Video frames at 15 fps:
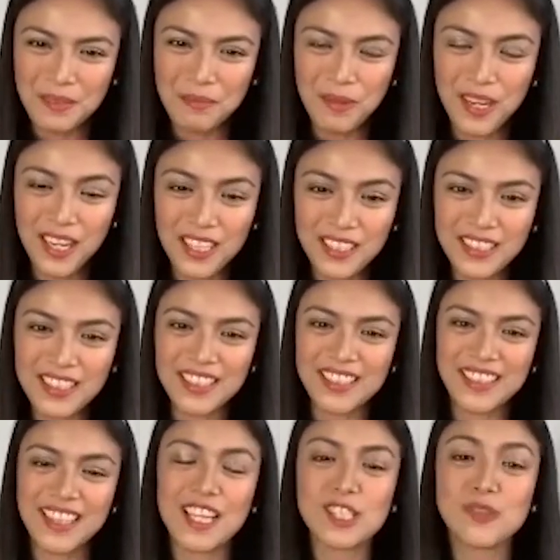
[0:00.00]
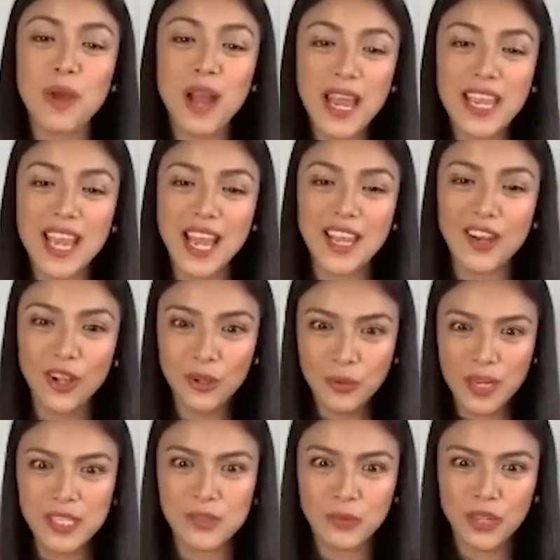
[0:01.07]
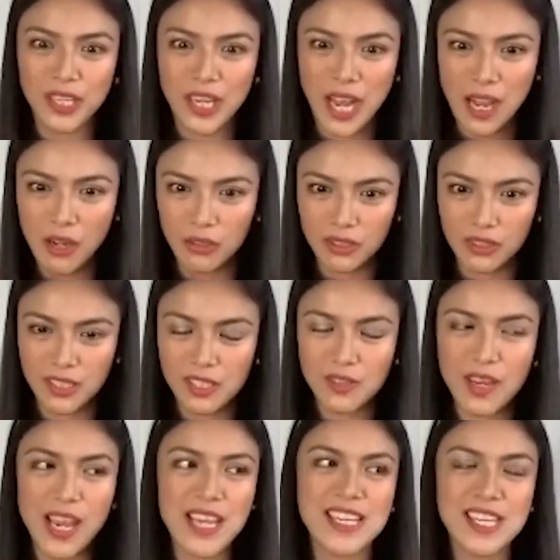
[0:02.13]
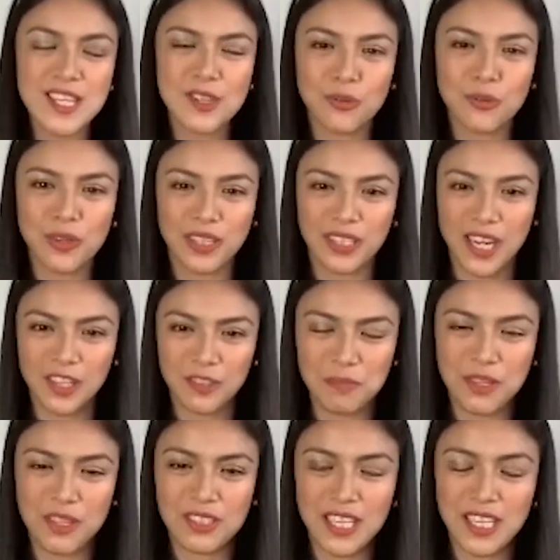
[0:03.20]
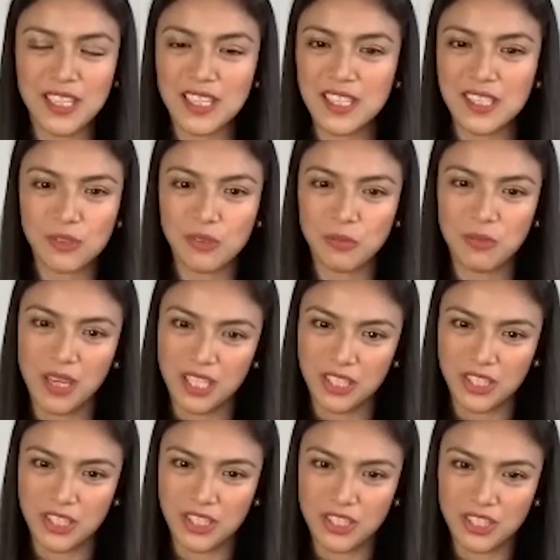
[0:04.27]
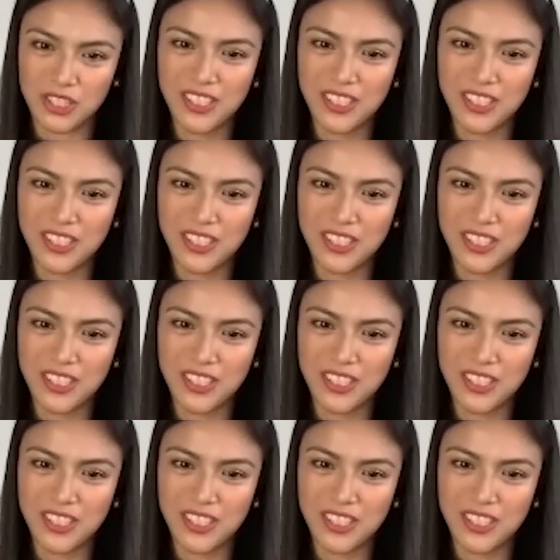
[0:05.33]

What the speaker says: But that's why I always work out. That's why I need to work out because I eat so much.